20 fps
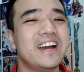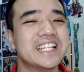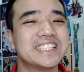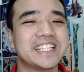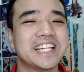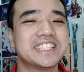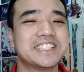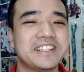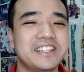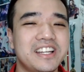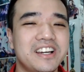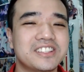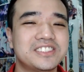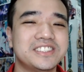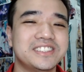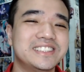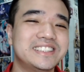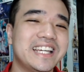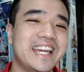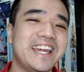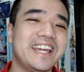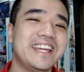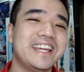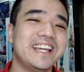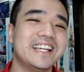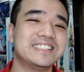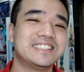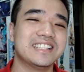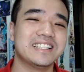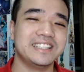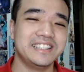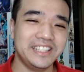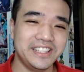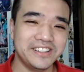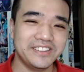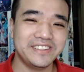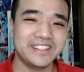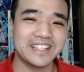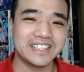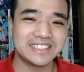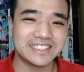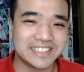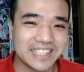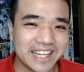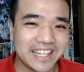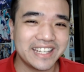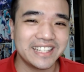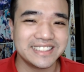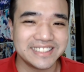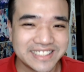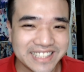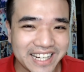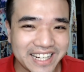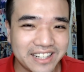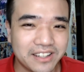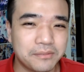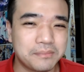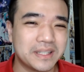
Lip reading: as you guys know, today is the New Year's Day in China,